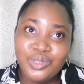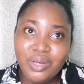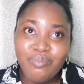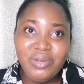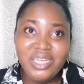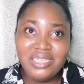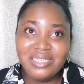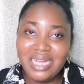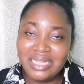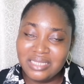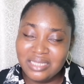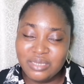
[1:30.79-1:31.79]
a place
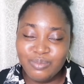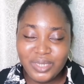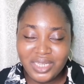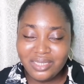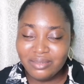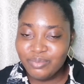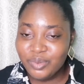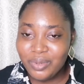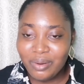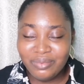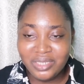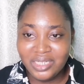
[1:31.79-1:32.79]
that is speaking
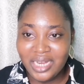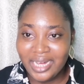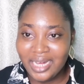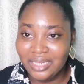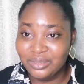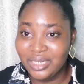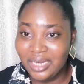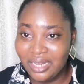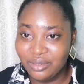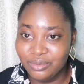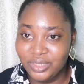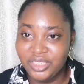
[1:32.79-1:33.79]
probably like another
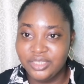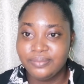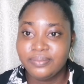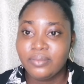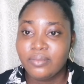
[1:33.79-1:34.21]
language